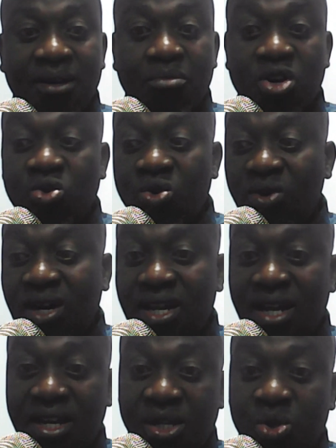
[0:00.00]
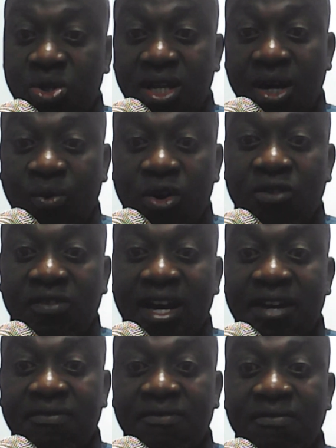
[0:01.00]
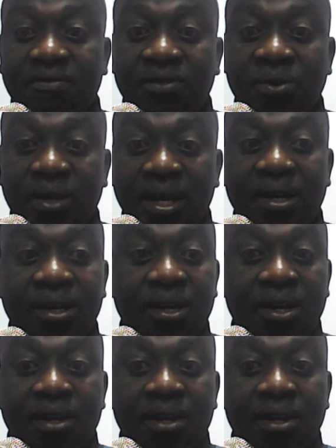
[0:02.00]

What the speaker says: But you look at their history, their way of life, okay?